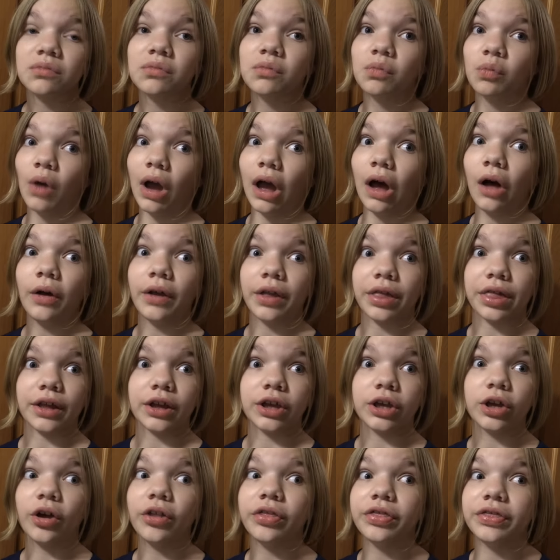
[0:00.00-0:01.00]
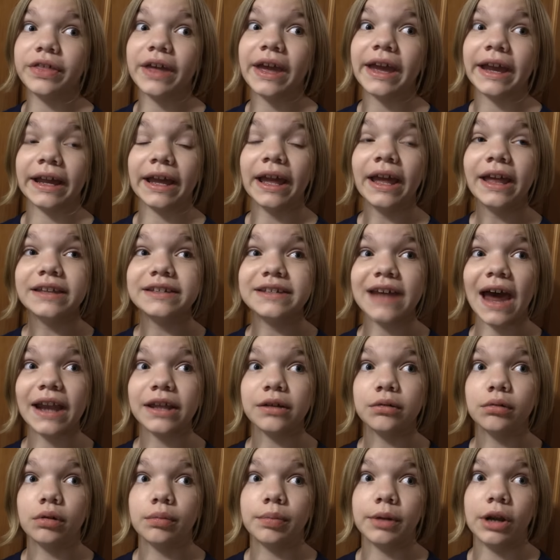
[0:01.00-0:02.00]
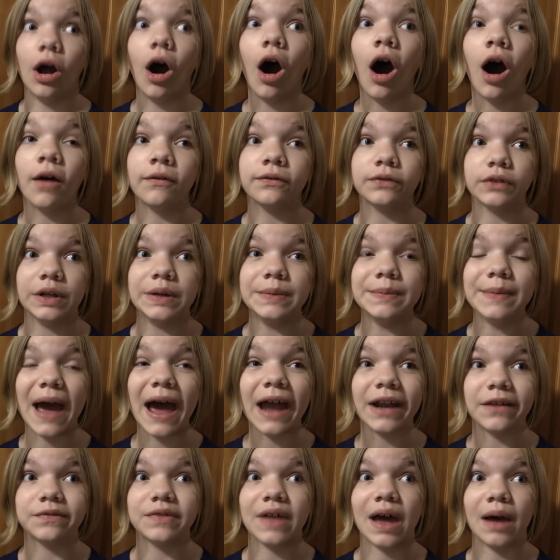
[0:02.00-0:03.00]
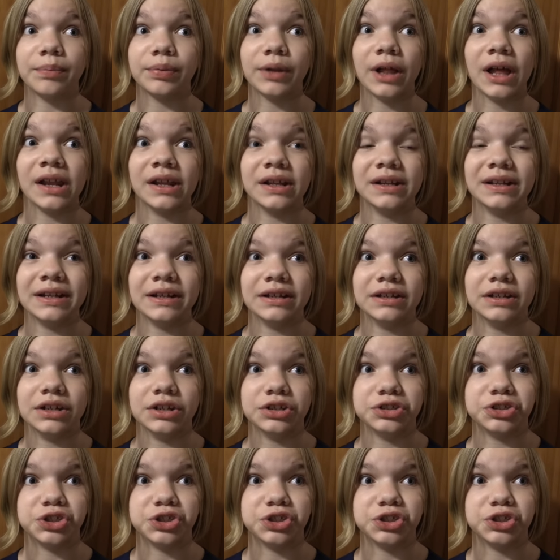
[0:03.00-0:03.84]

Well, it's a good thing. Daddy would have been awfully mad if that plant had eaten his